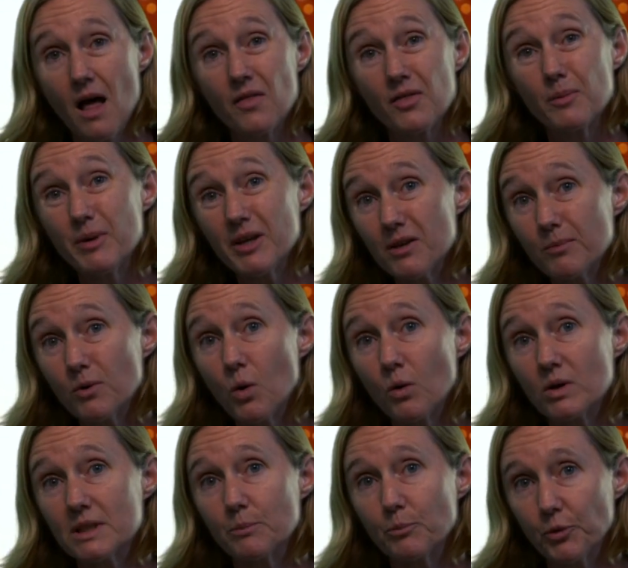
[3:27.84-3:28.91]
The Bitham
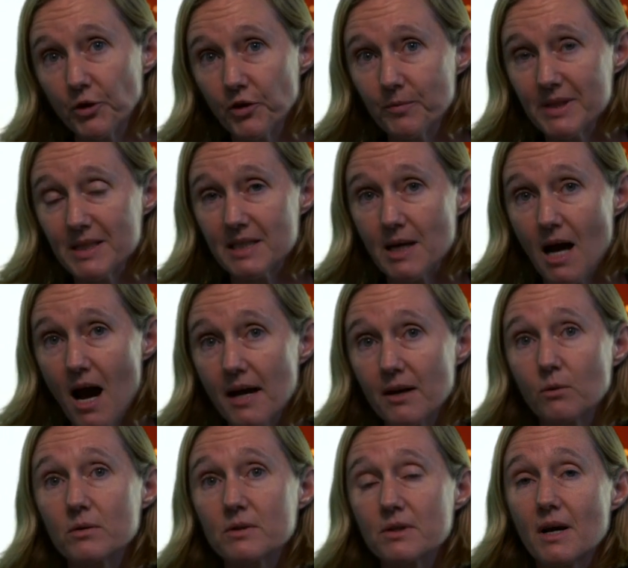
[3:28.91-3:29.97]
Course Improvement site
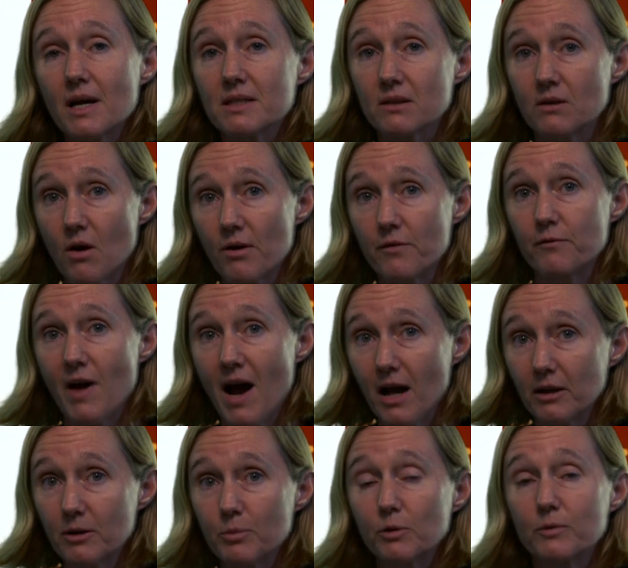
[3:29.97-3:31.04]
also has a lot of
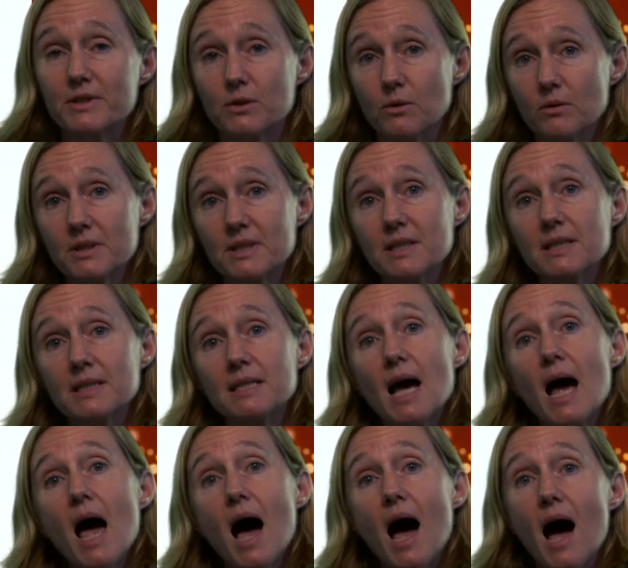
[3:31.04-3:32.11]
valuable resources
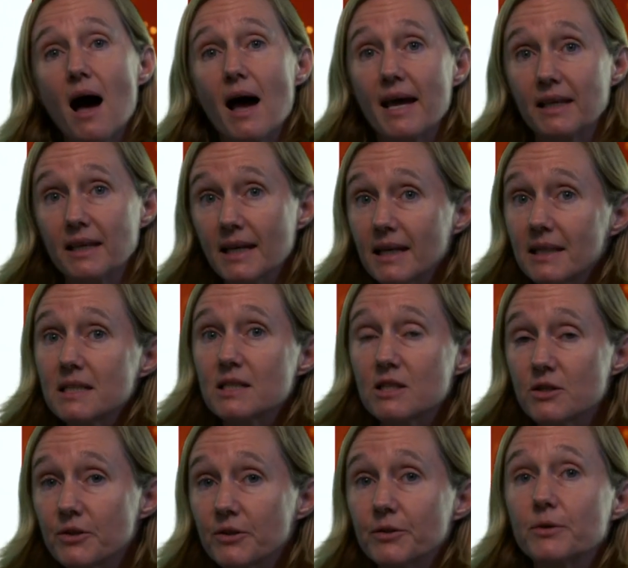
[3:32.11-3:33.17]
and links
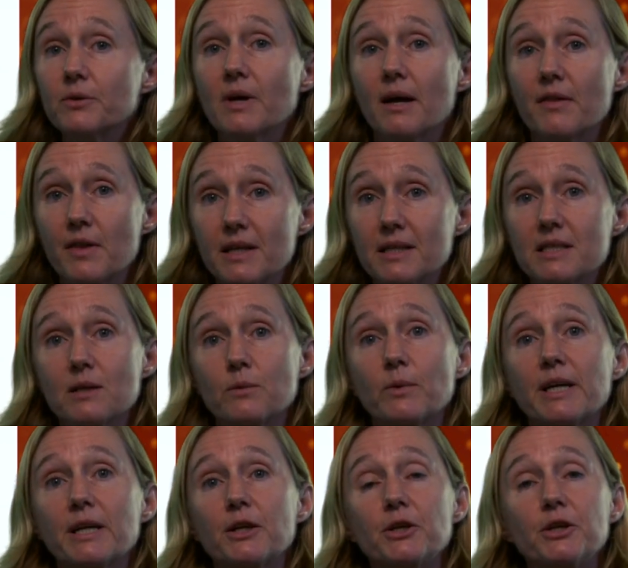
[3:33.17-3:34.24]
to things that
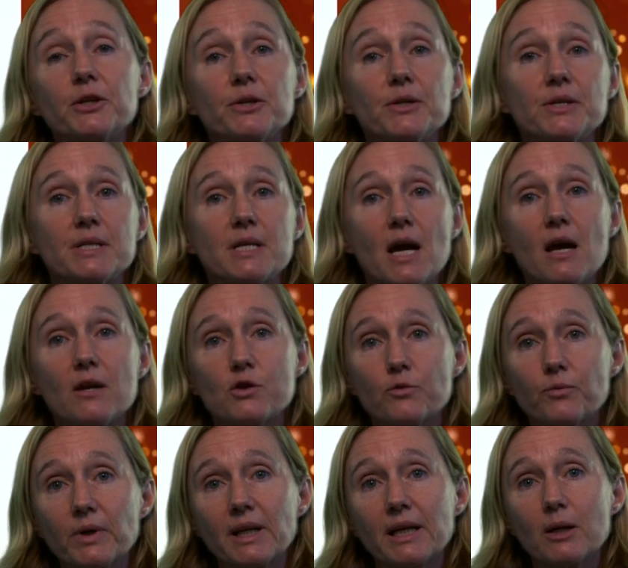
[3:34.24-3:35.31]
we can use to
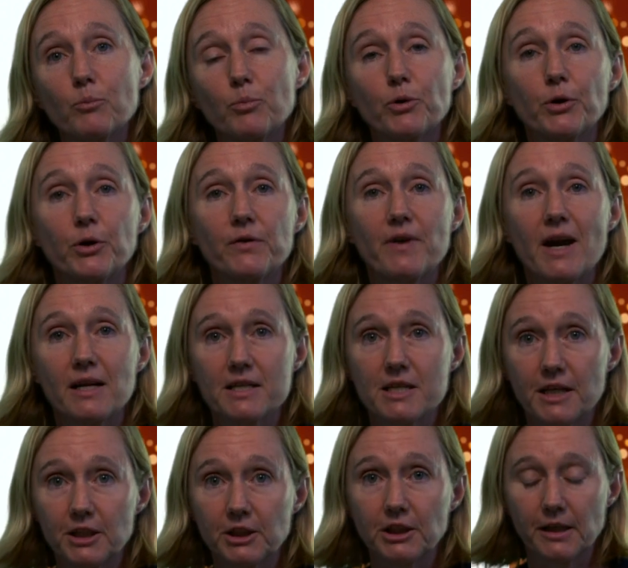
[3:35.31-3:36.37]
really improve our
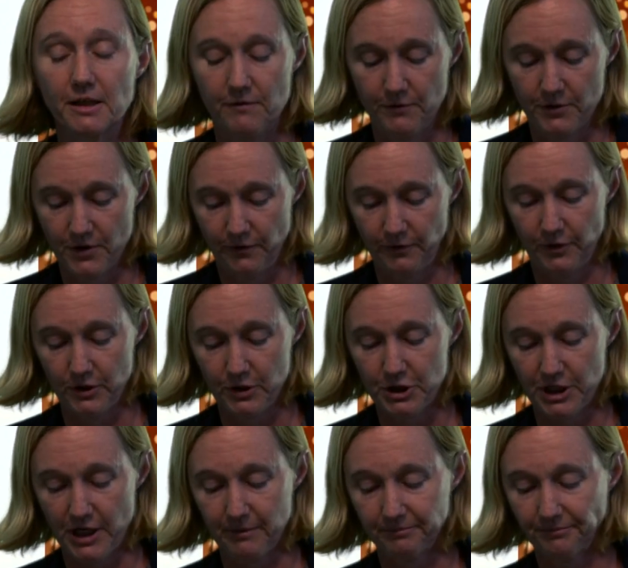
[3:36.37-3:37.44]
teaching for the
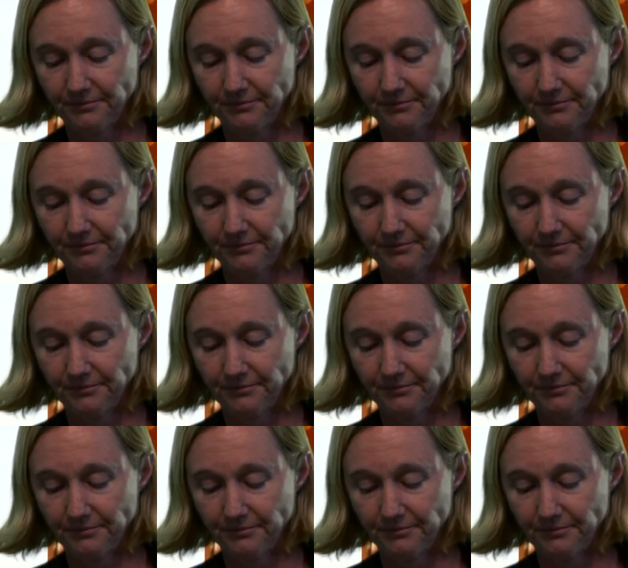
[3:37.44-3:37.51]
future.